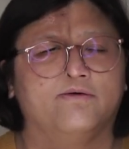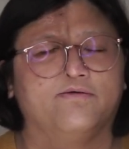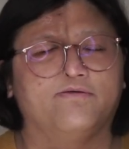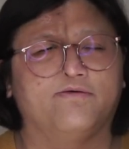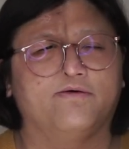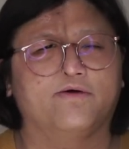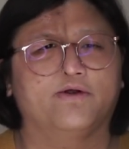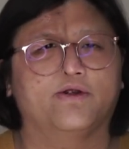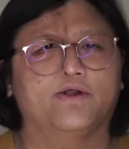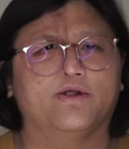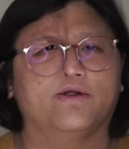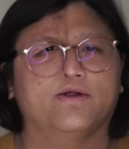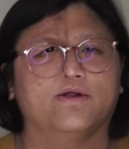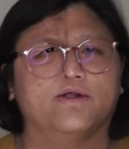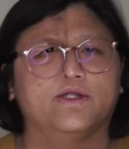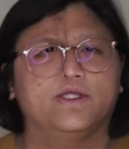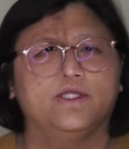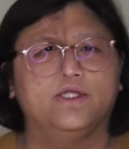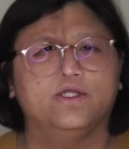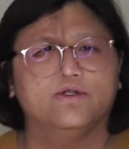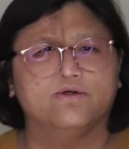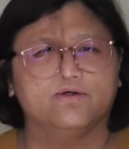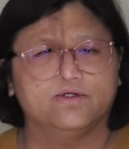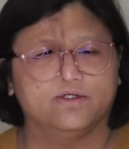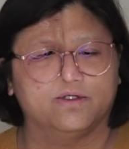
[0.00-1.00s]
For
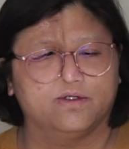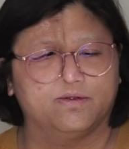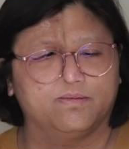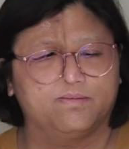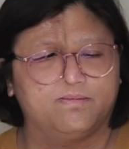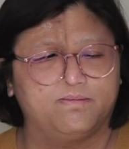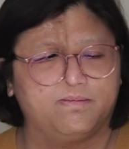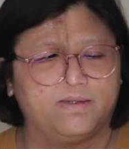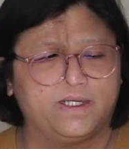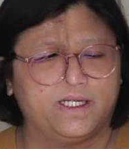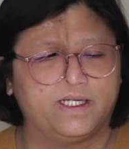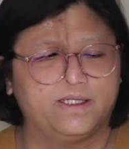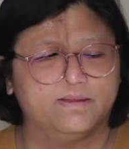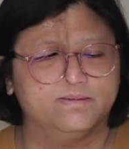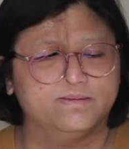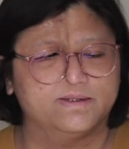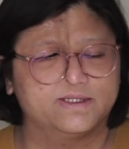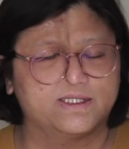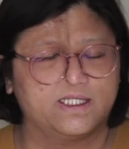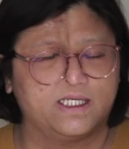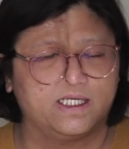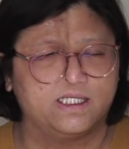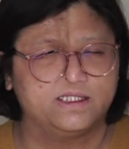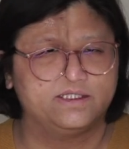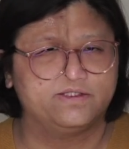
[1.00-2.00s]
Europe, I'm
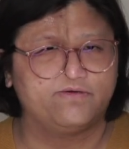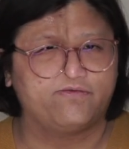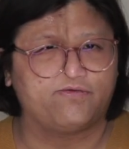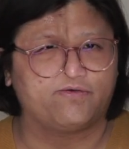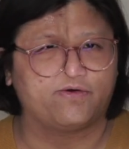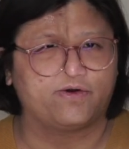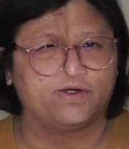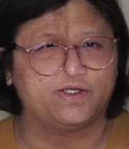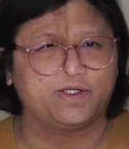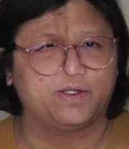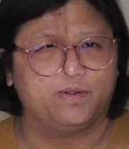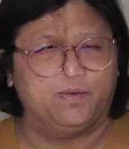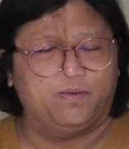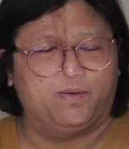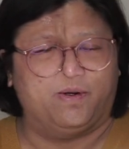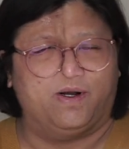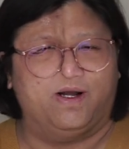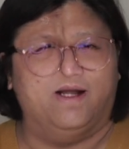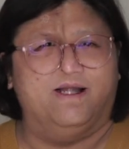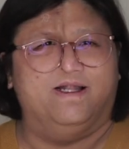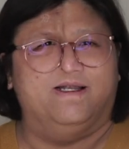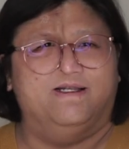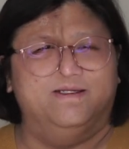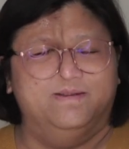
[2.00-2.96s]
size 41.